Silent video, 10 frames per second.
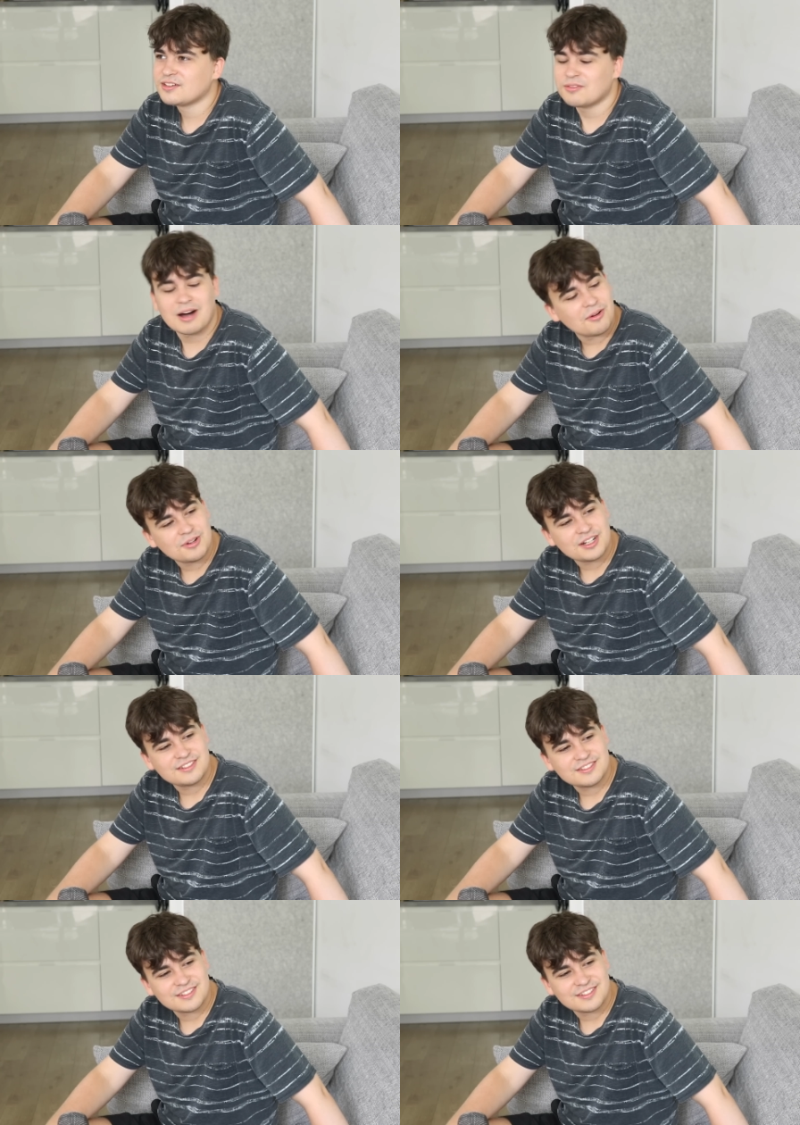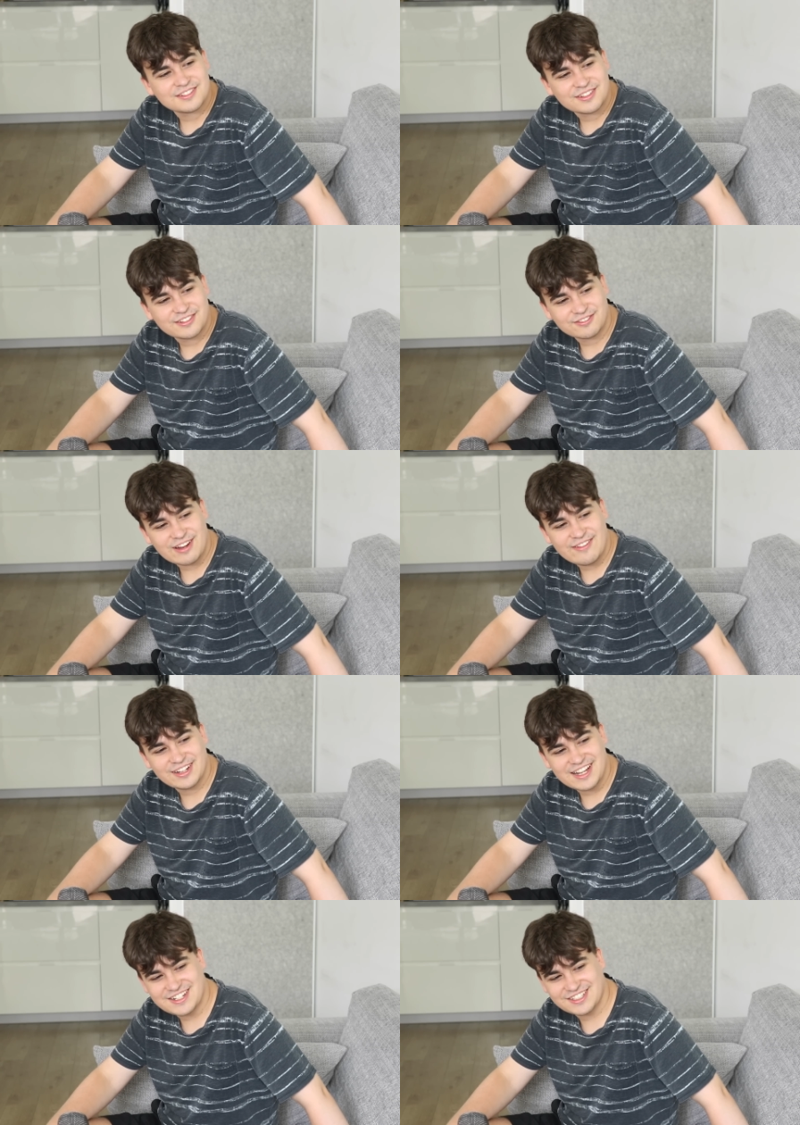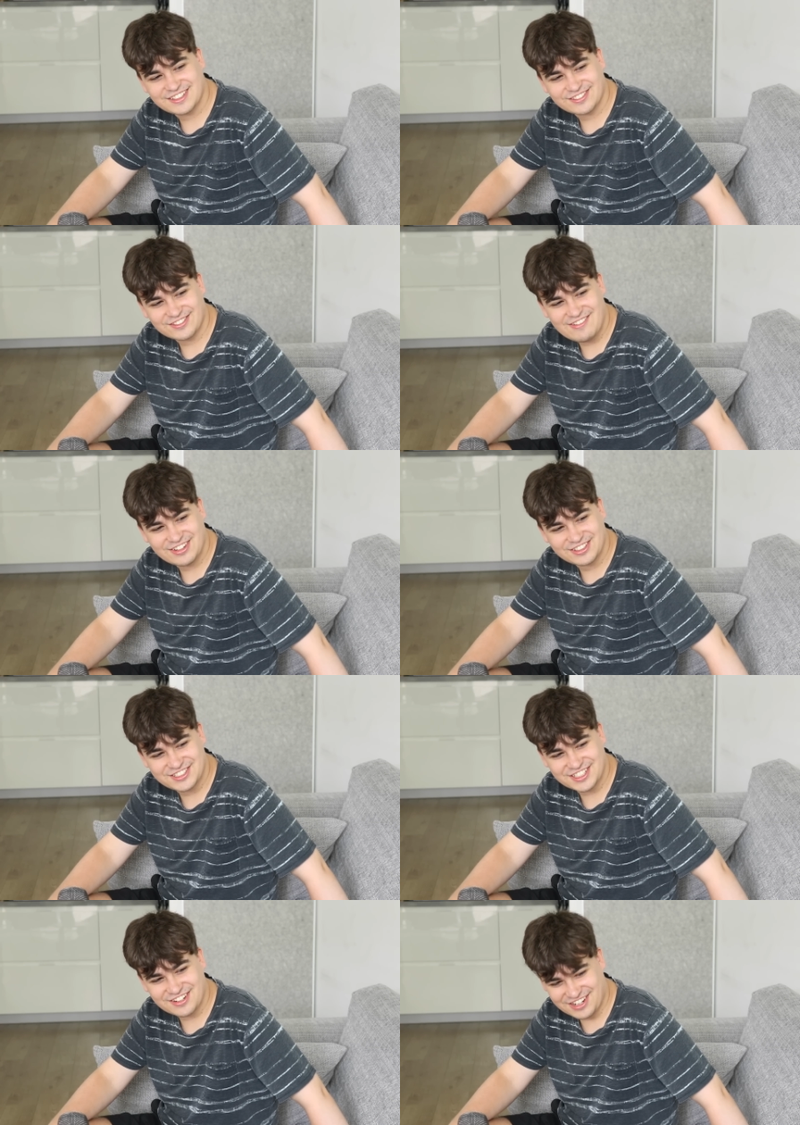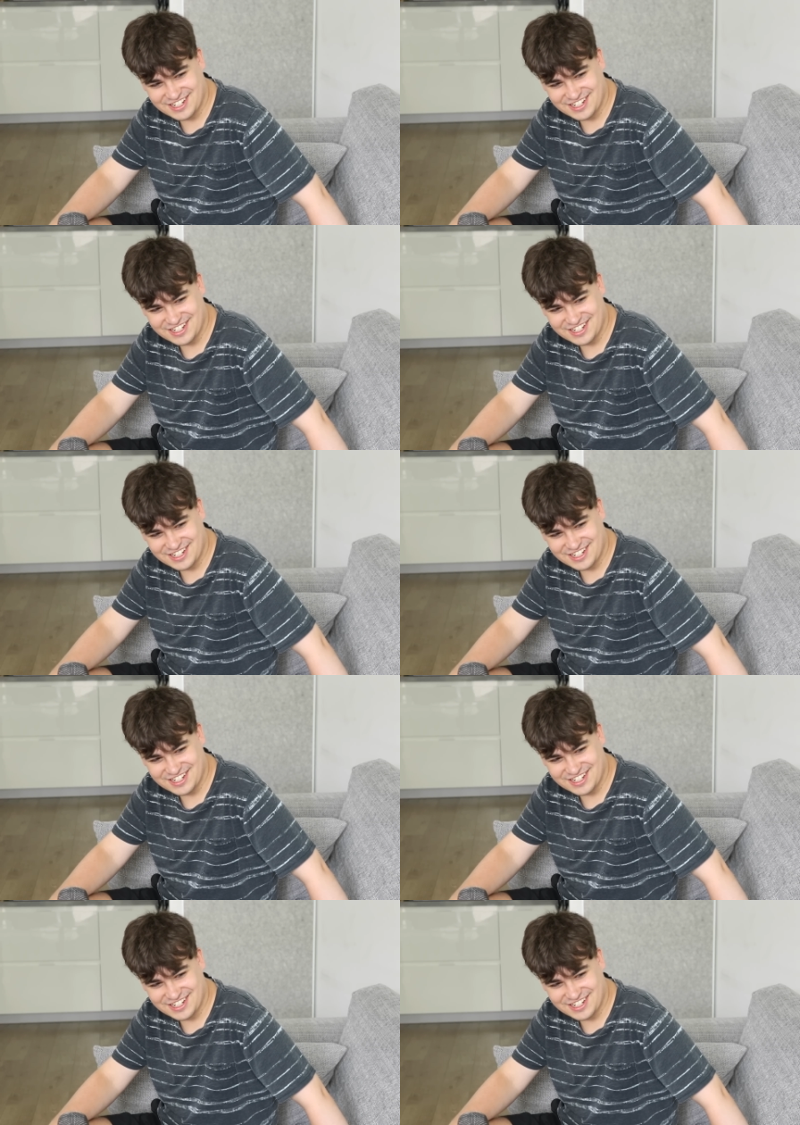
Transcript: Wow, what a, a revelation, revolutionary